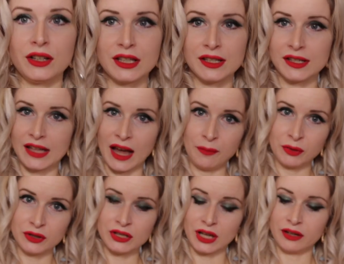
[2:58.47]
This is
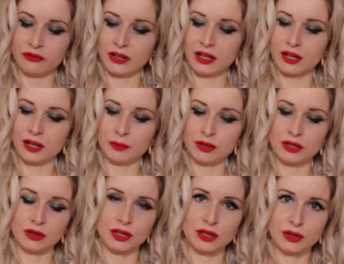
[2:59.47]
apple cider vinegar, but
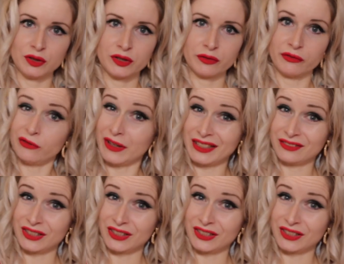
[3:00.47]
you can use white